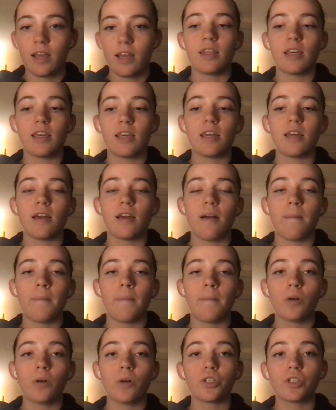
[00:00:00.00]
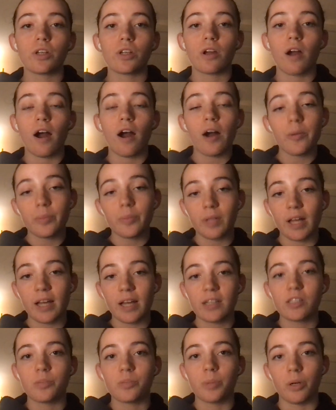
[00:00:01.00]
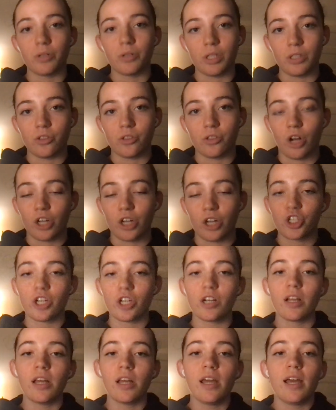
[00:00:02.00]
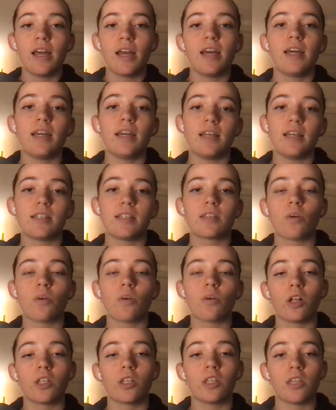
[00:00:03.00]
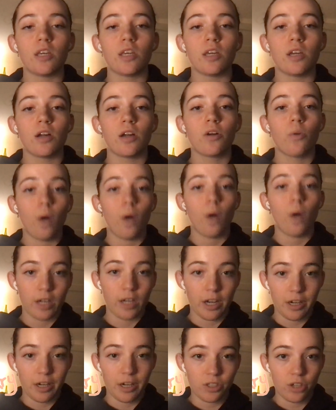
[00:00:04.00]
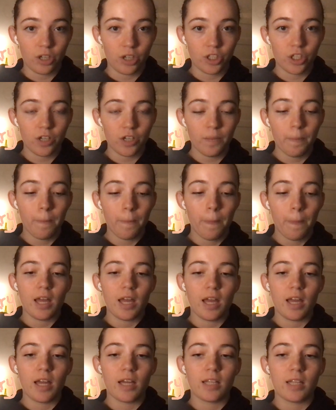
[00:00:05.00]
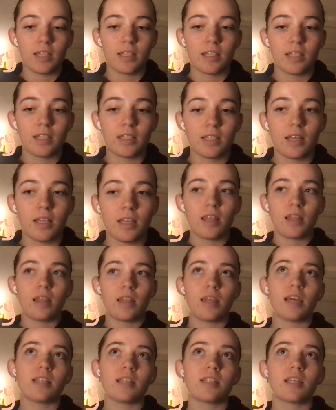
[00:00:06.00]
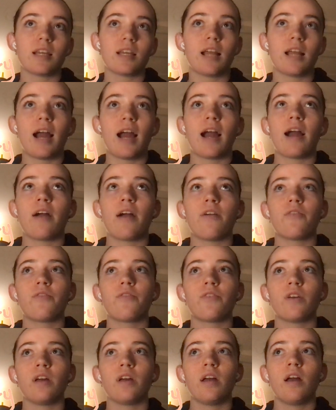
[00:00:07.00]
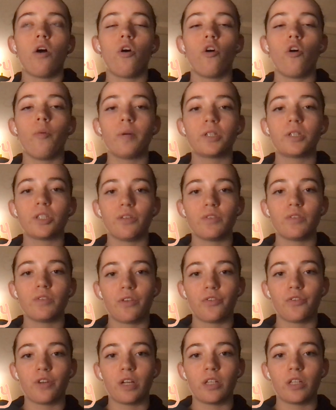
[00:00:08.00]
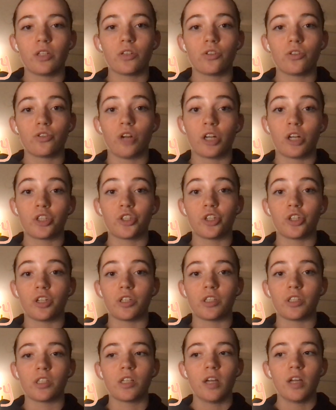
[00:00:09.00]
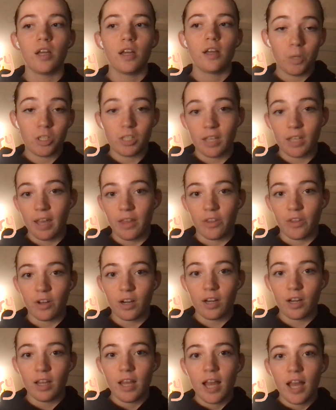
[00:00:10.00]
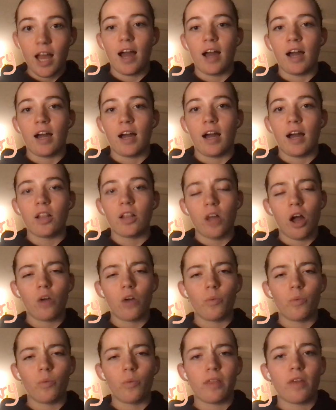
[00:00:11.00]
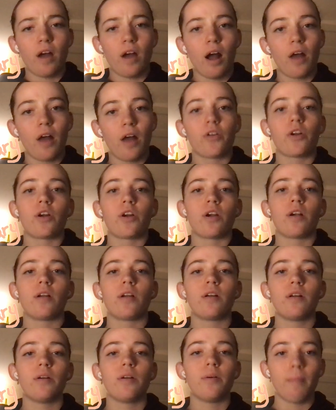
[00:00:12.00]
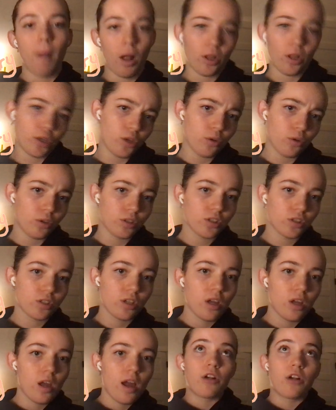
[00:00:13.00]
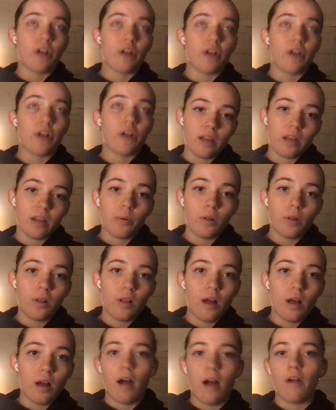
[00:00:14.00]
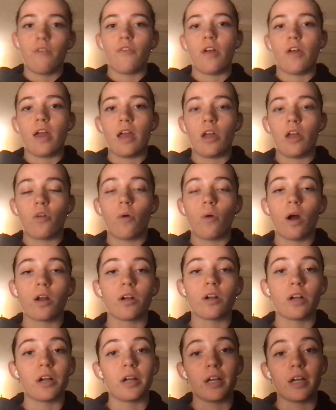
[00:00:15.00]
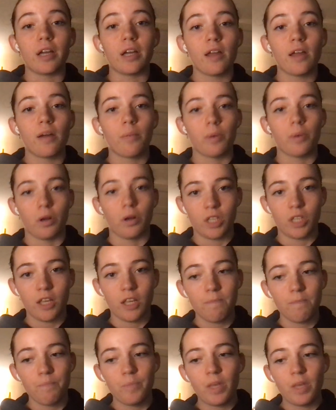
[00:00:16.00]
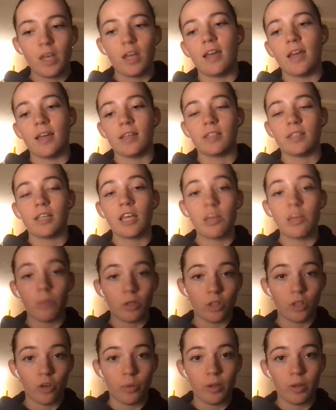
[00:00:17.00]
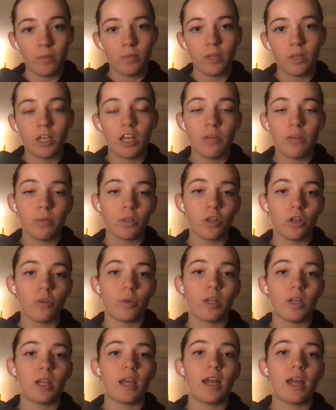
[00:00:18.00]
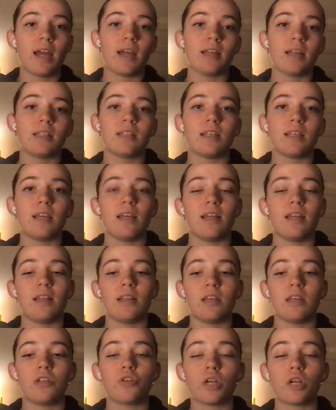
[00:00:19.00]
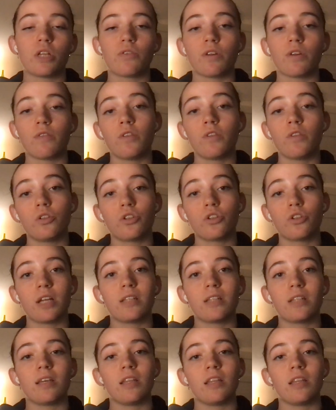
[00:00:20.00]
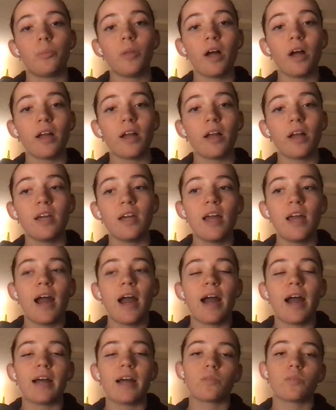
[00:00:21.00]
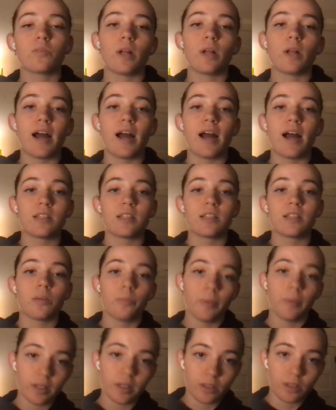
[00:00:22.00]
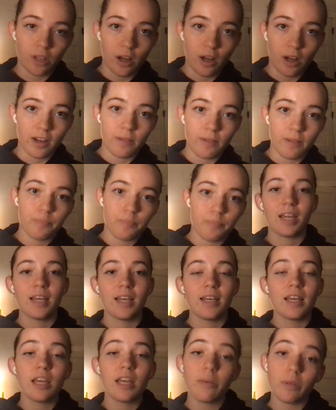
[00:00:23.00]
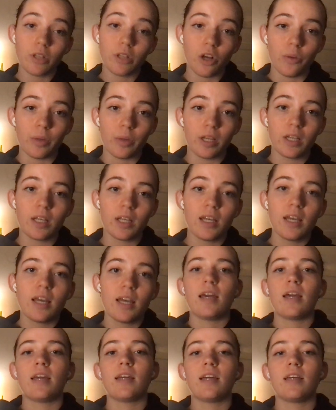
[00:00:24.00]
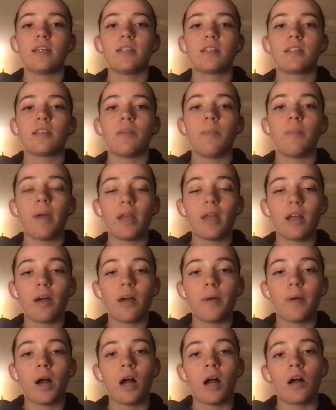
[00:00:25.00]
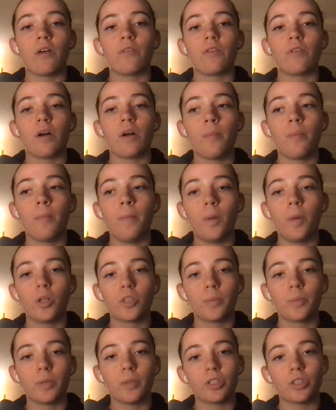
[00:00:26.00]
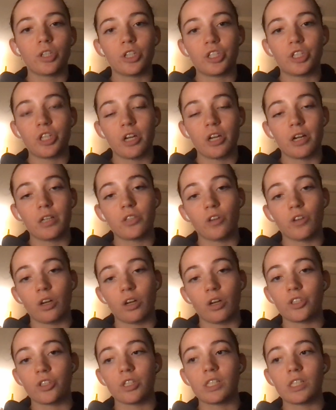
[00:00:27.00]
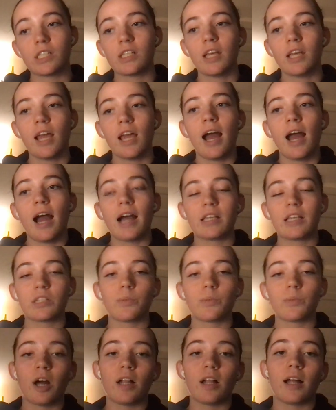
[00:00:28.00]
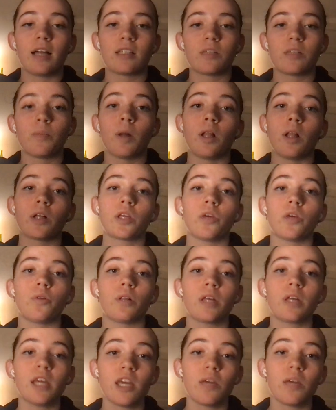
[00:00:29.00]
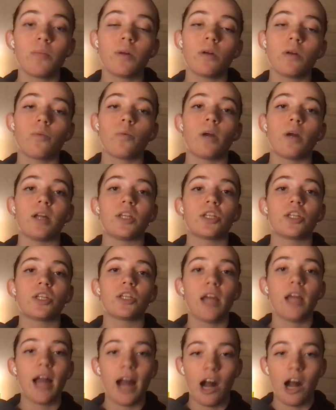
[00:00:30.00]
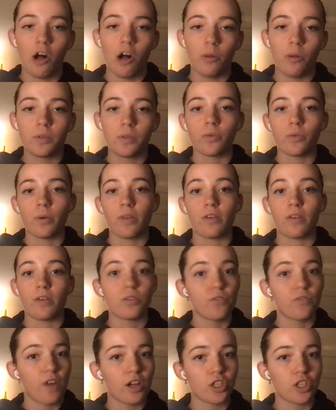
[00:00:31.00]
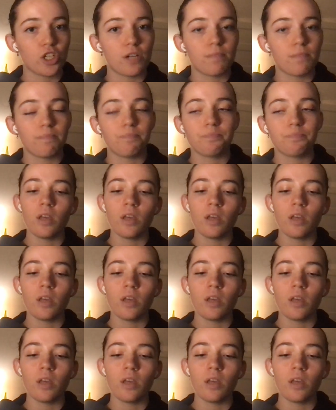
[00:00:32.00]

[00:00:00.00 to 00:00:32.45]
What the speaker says: The most complex protein structure is called the quaternary structure, and this can have a whole bunch of different structures put together along with other molecules. A great example of a quaternary protein is hemoglobin. Hemoglobin aids in the transfer of nutrients in the blood as well as blood clotting. Hemoglobin is made up of multiple tertiary structures as well as the molecule heme, which helps with its function.